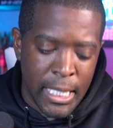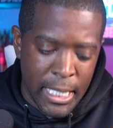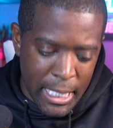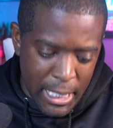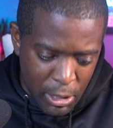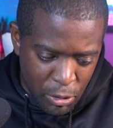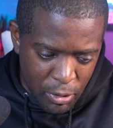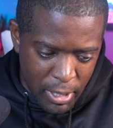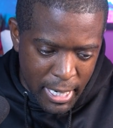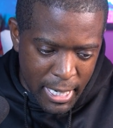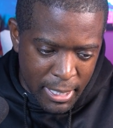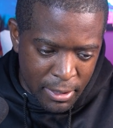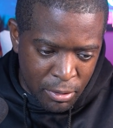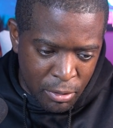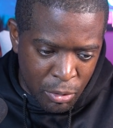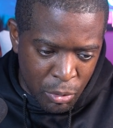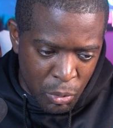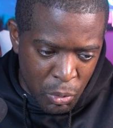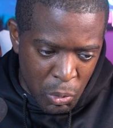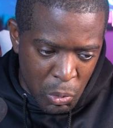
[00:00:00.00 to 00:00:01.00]
He
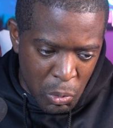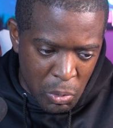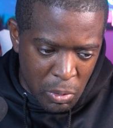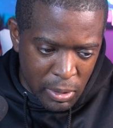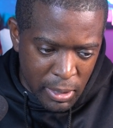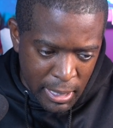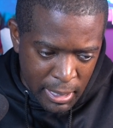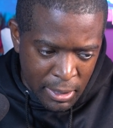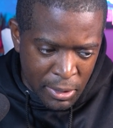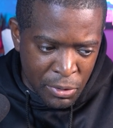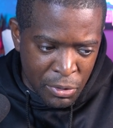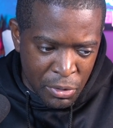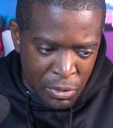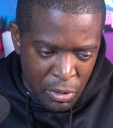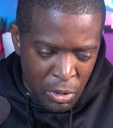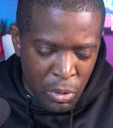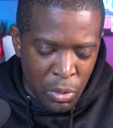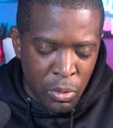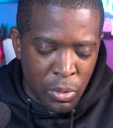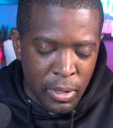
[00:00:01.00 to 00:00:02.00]
tried to let us
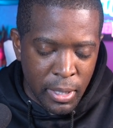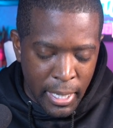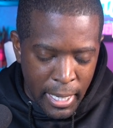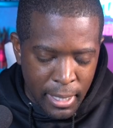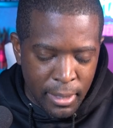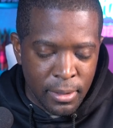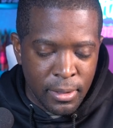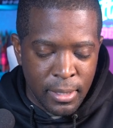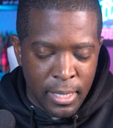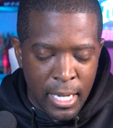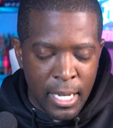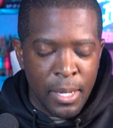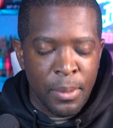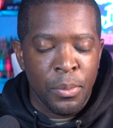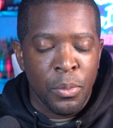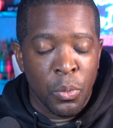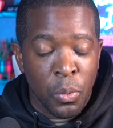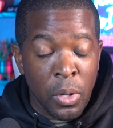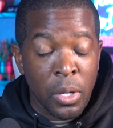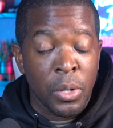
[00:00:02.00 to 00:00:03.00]
know ahead of
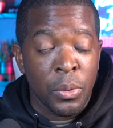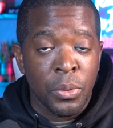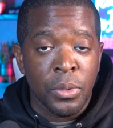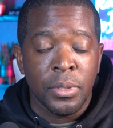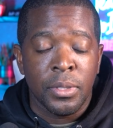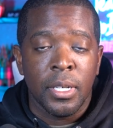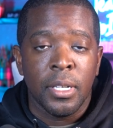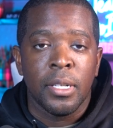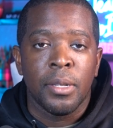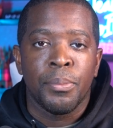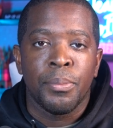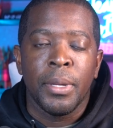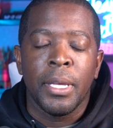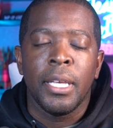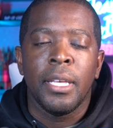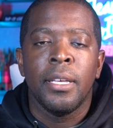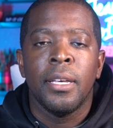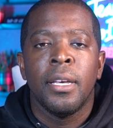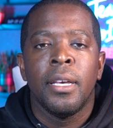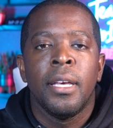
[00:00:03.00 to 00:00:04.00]
time what it was going to
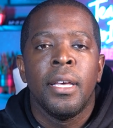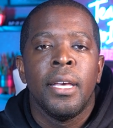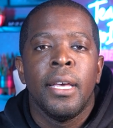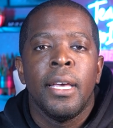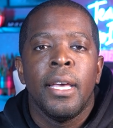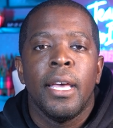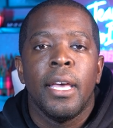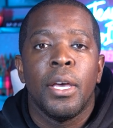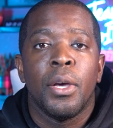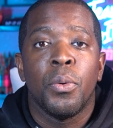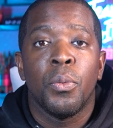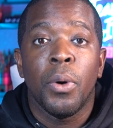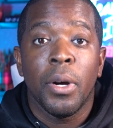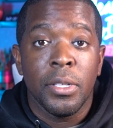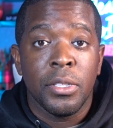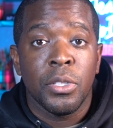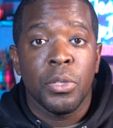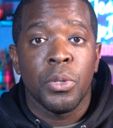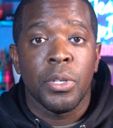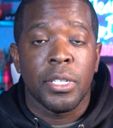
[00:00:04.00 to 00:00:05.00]
be and
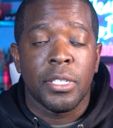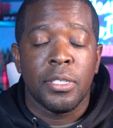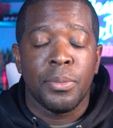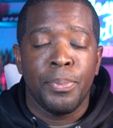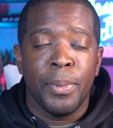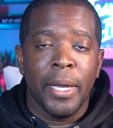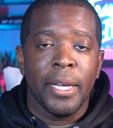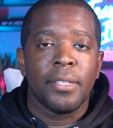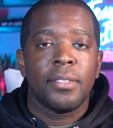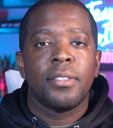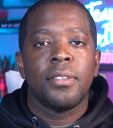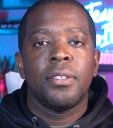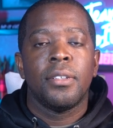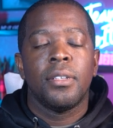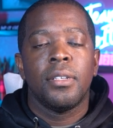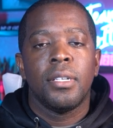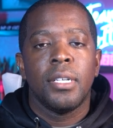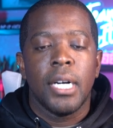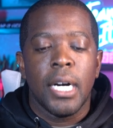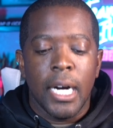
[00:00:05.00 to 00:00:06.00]
what to expect.
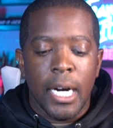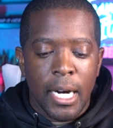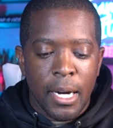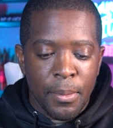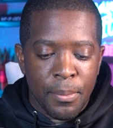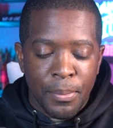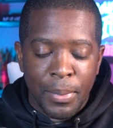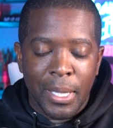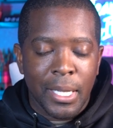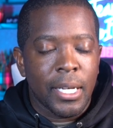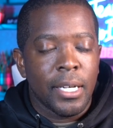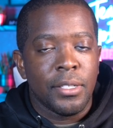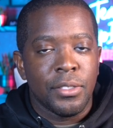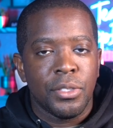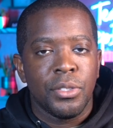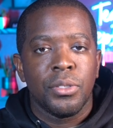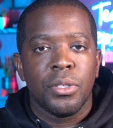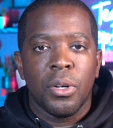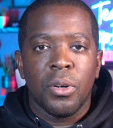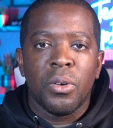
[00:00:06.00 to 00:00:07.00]
Um,
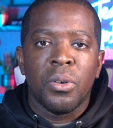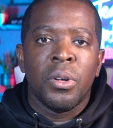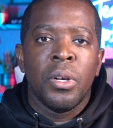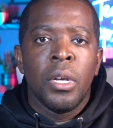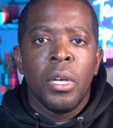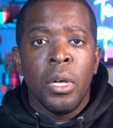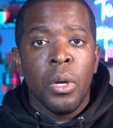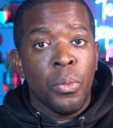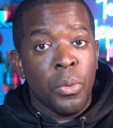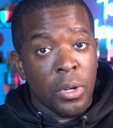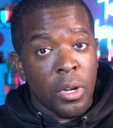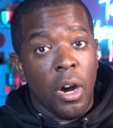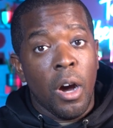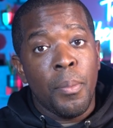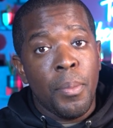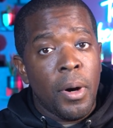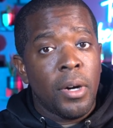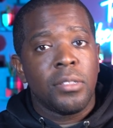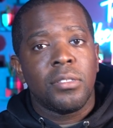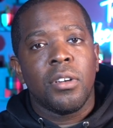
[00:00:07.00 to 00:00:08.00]
because, you know, when
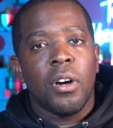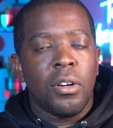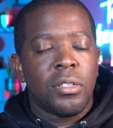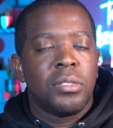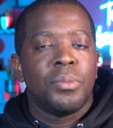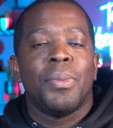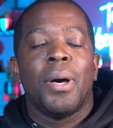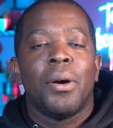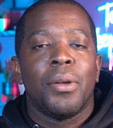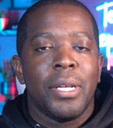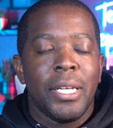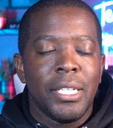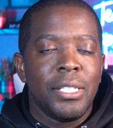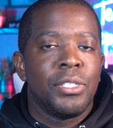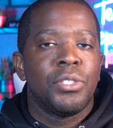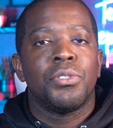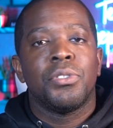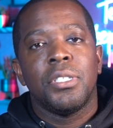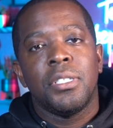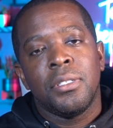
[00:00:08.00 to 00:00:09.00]
Harbaugh talks about
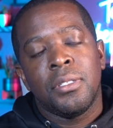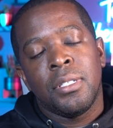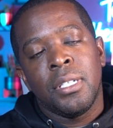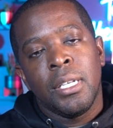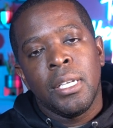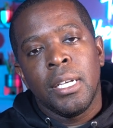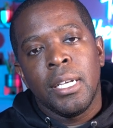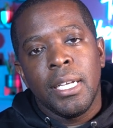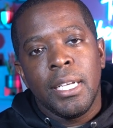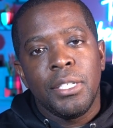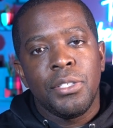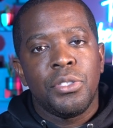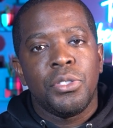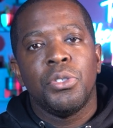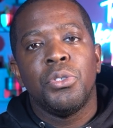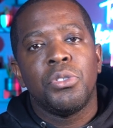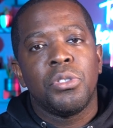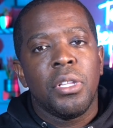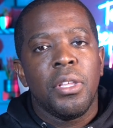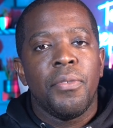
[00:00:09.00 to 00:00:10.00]
injuries, he's
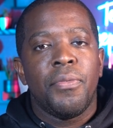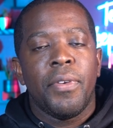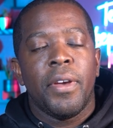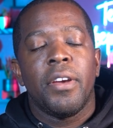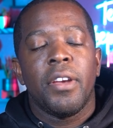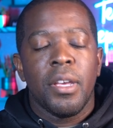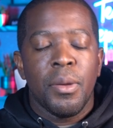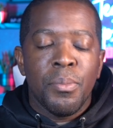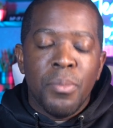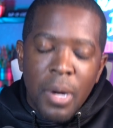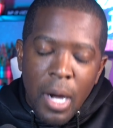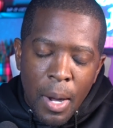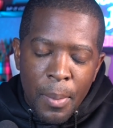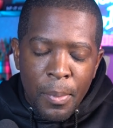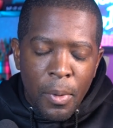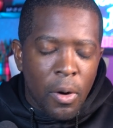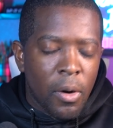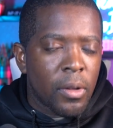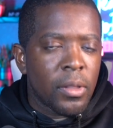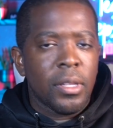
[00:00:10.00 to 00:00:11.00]
usually very
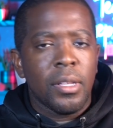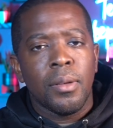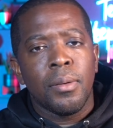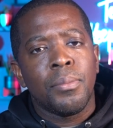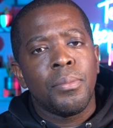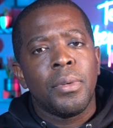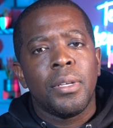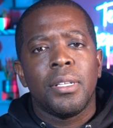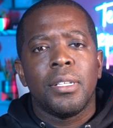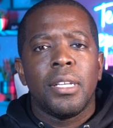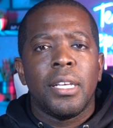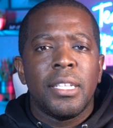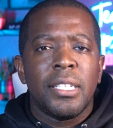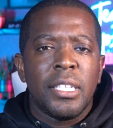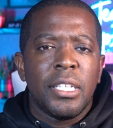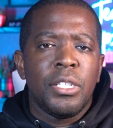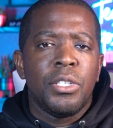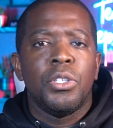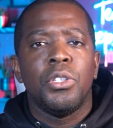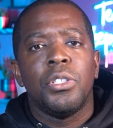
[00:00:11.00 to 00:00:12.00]
mum on them and, and
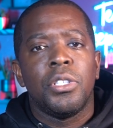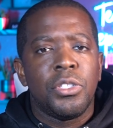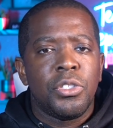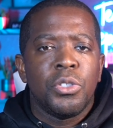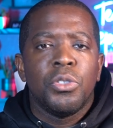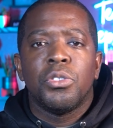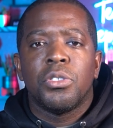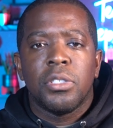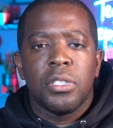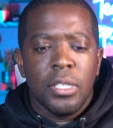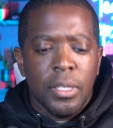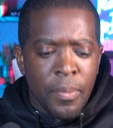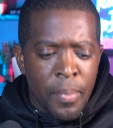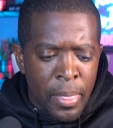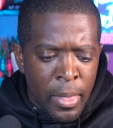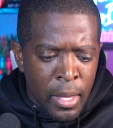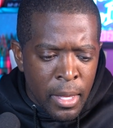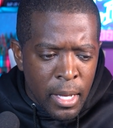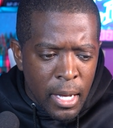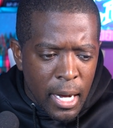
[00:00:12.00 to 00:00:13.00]
he, he's usually
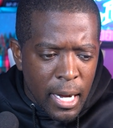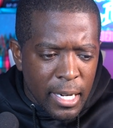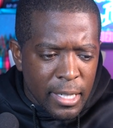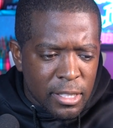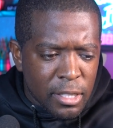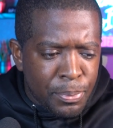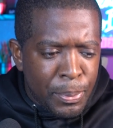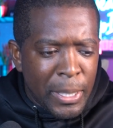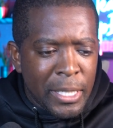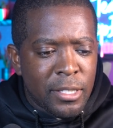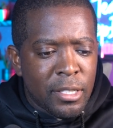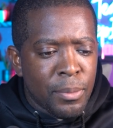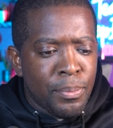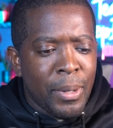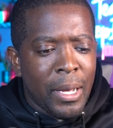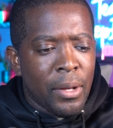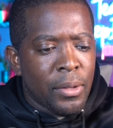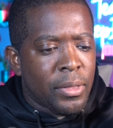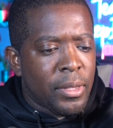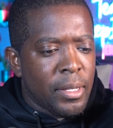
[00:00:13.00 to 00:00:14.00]
uh, speaks
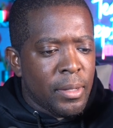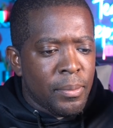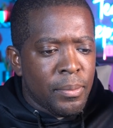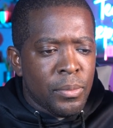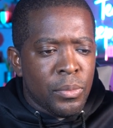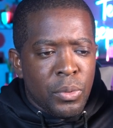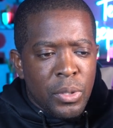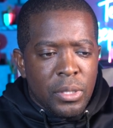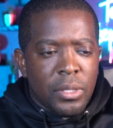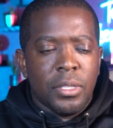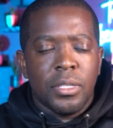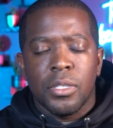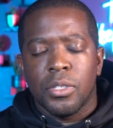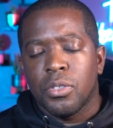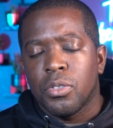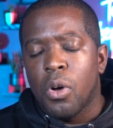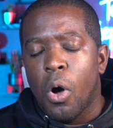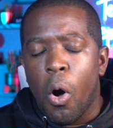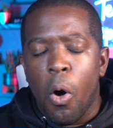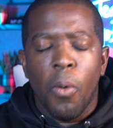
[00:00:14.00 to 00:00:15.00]
about them with
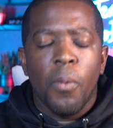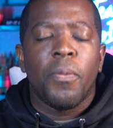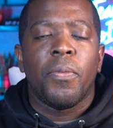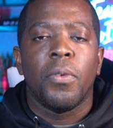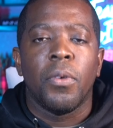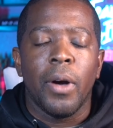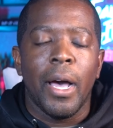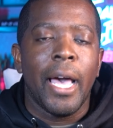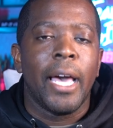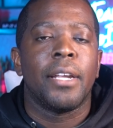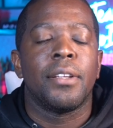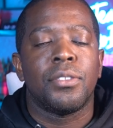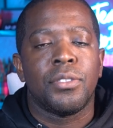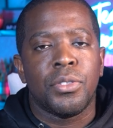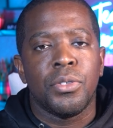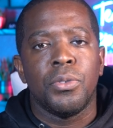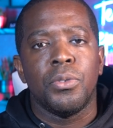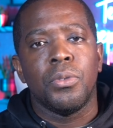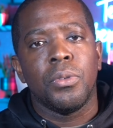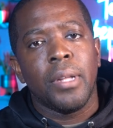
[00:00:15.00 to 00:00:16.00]
this hopeful
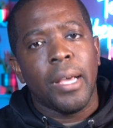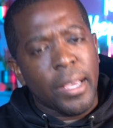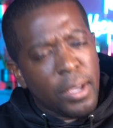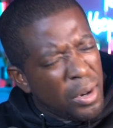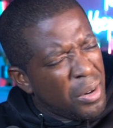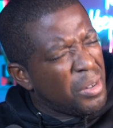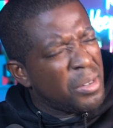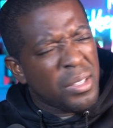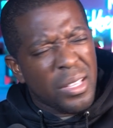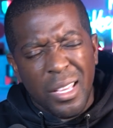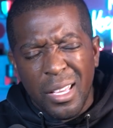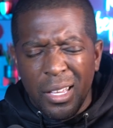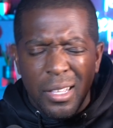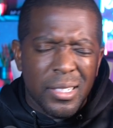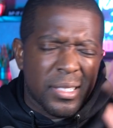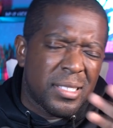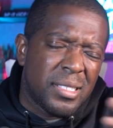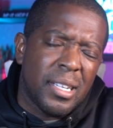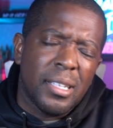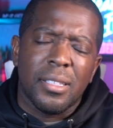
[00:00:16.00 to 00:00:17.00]
attitude like, oh, yeah,
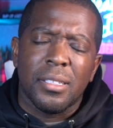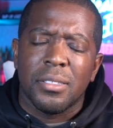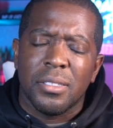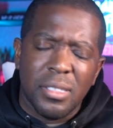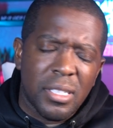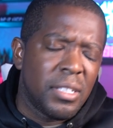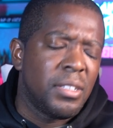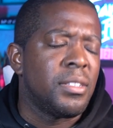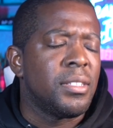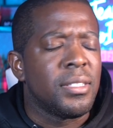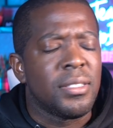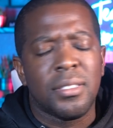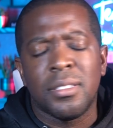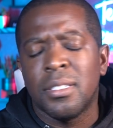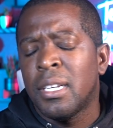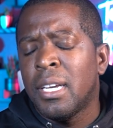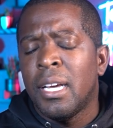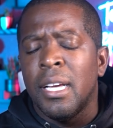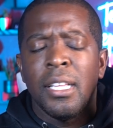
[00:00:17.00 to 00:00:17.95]
it's nothing serious.